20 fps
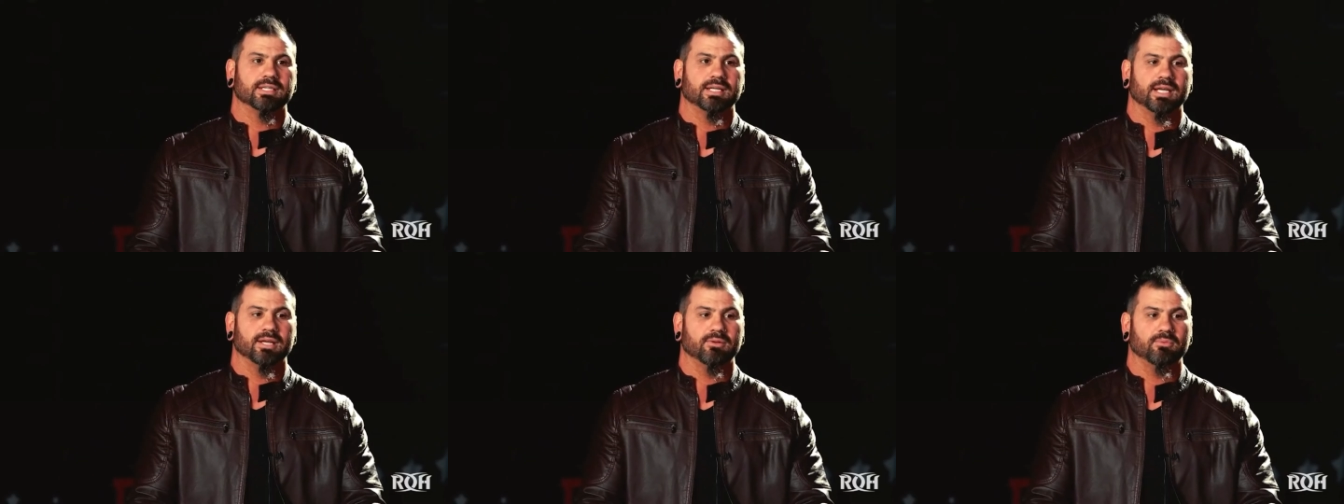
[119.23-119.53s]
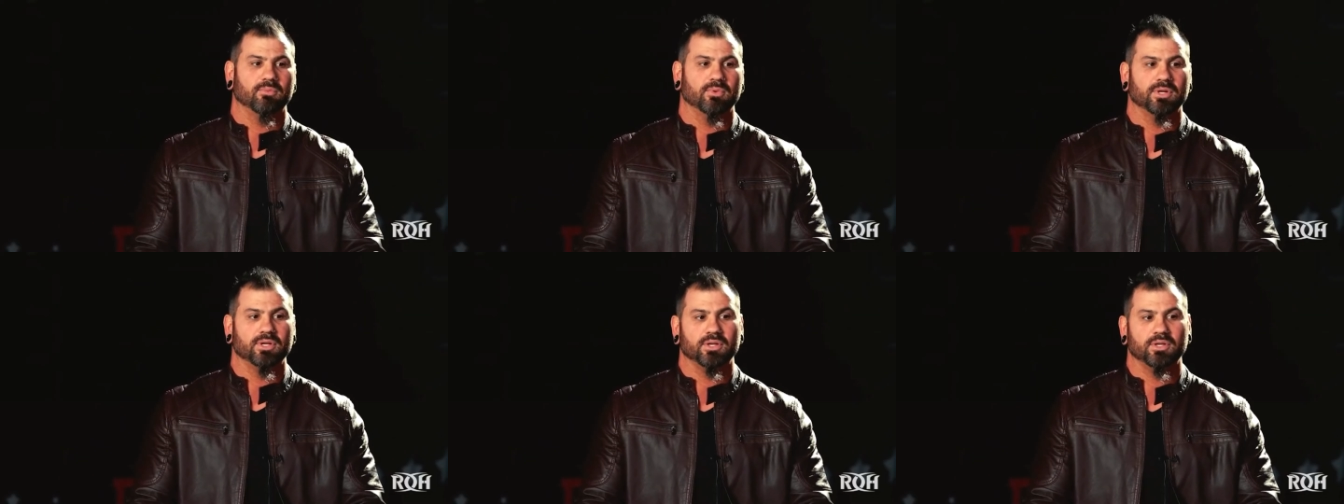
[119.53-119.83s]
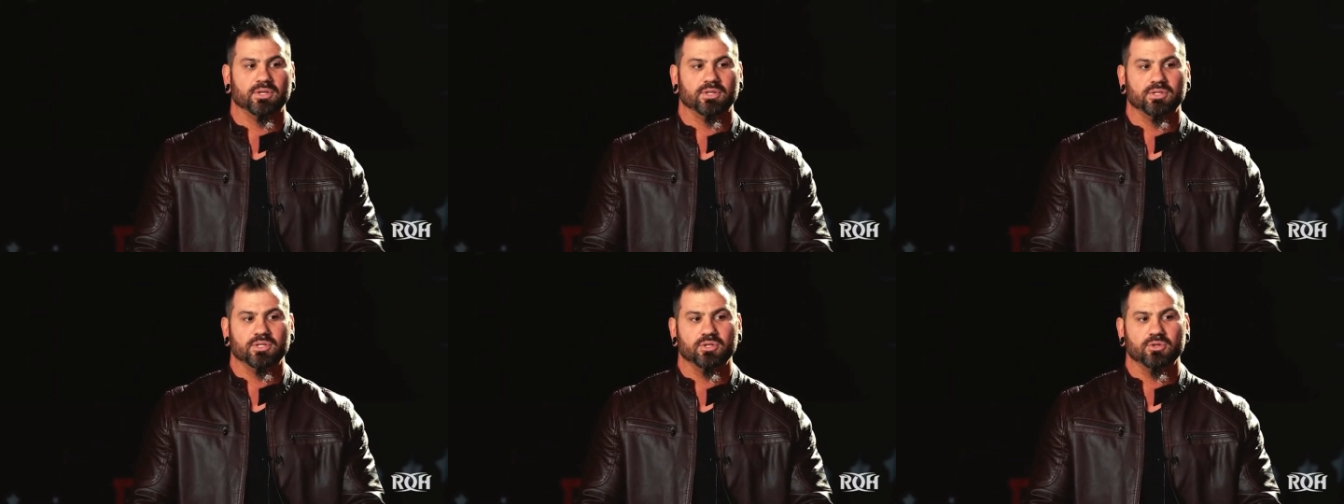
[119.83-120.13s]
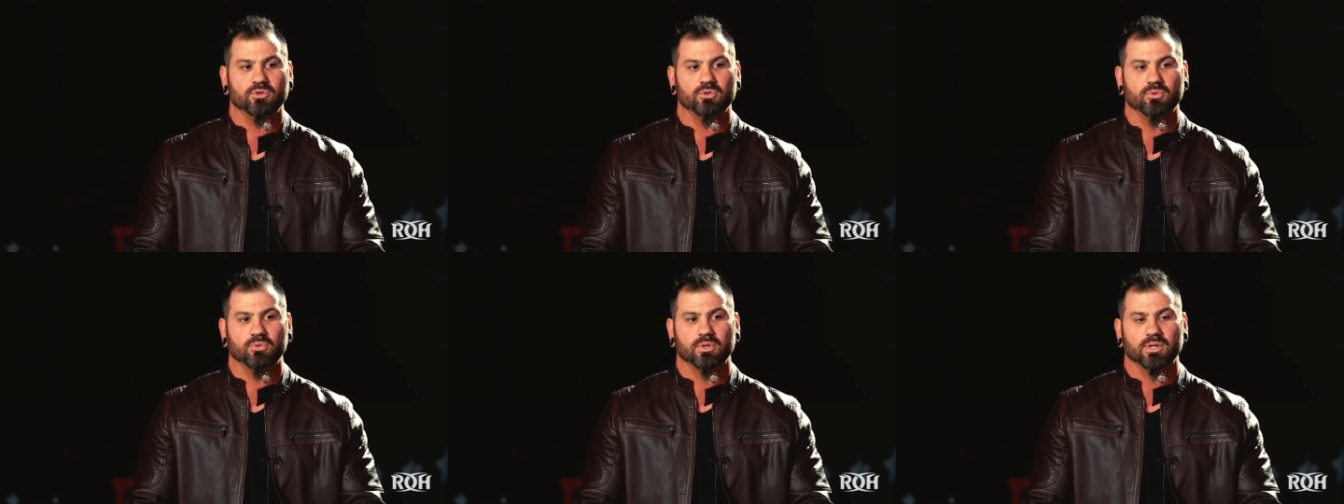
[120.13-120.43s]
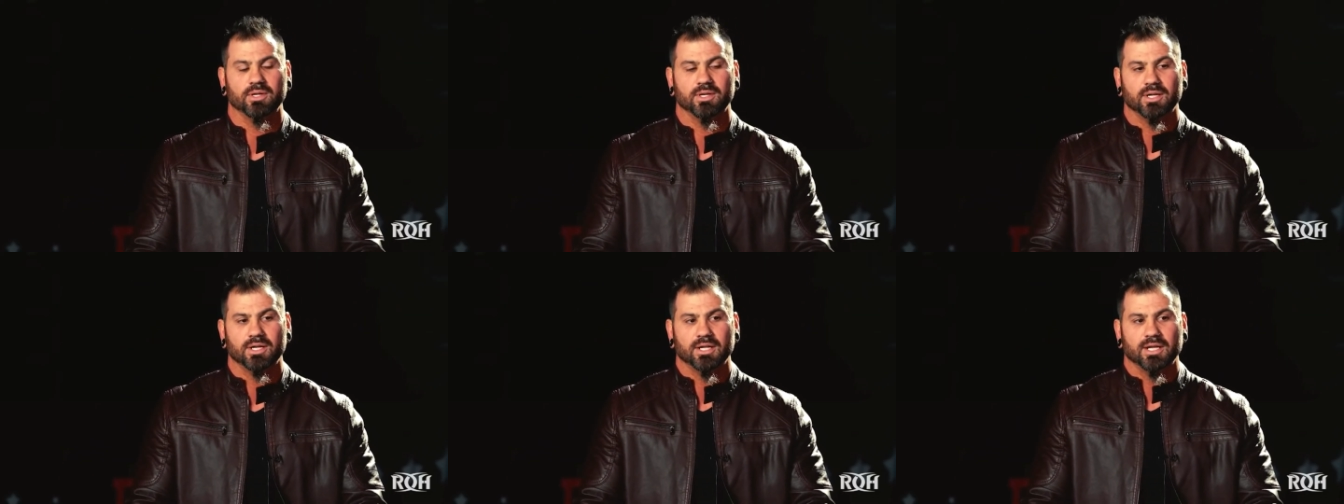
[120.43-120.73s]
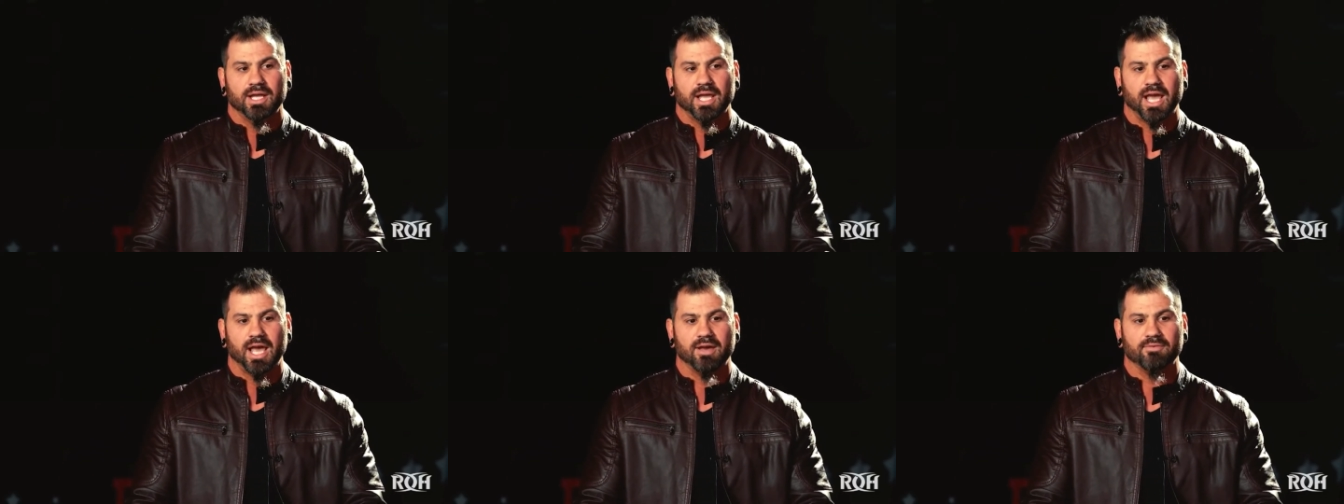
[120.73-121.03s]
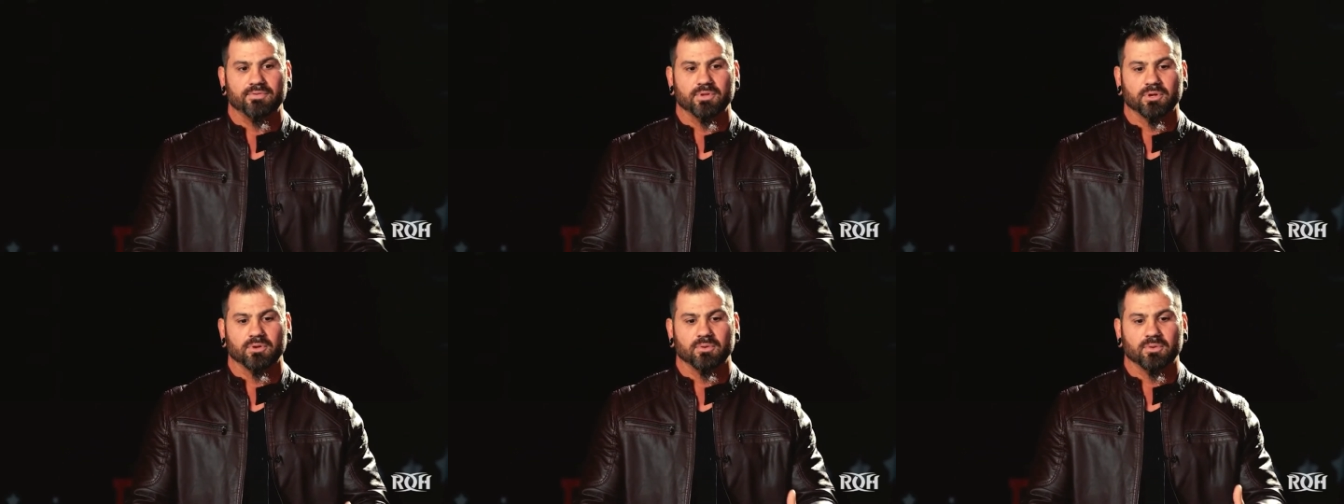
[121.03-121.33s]
And when you
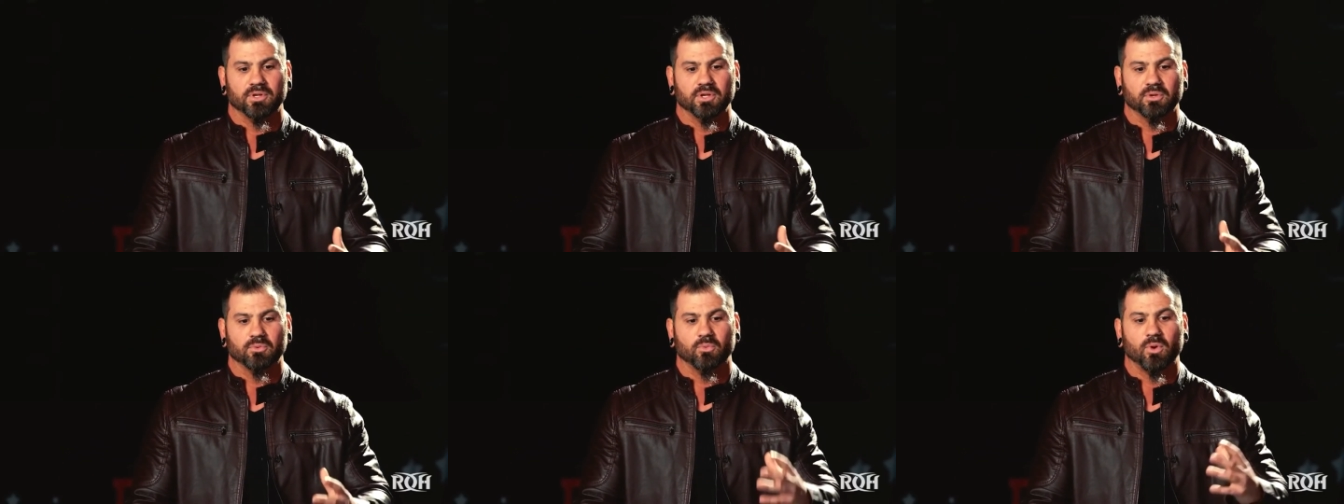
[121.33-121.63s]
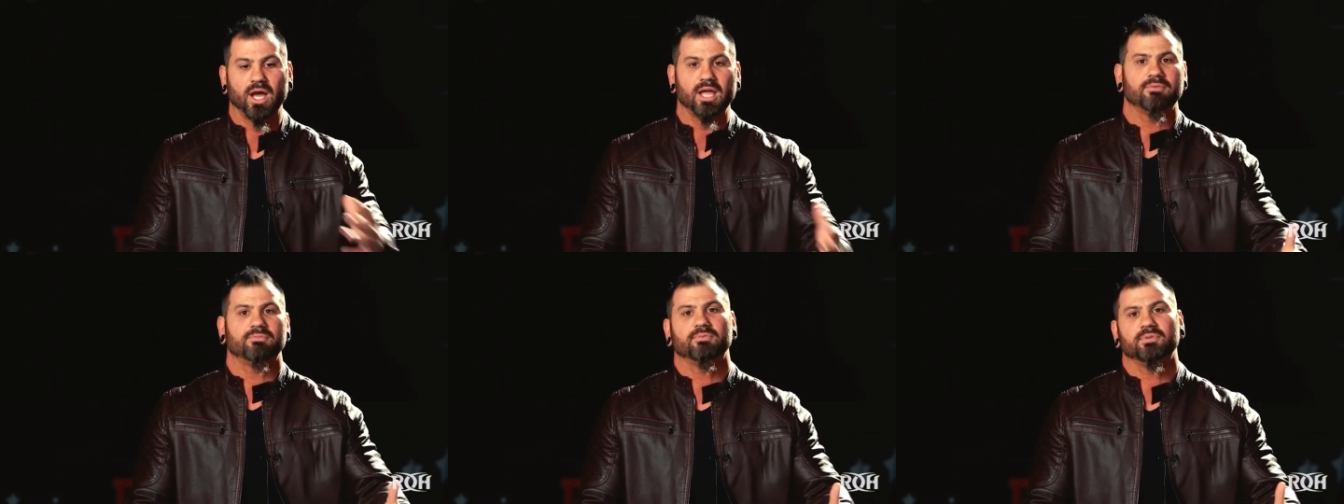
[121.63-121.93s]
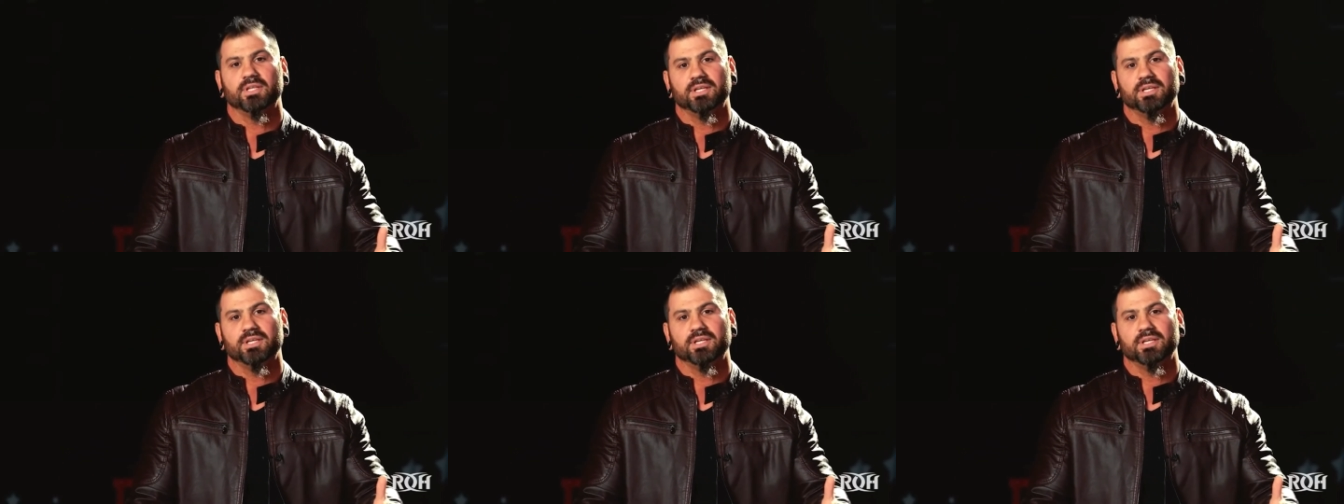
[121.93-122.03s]
have your, your wife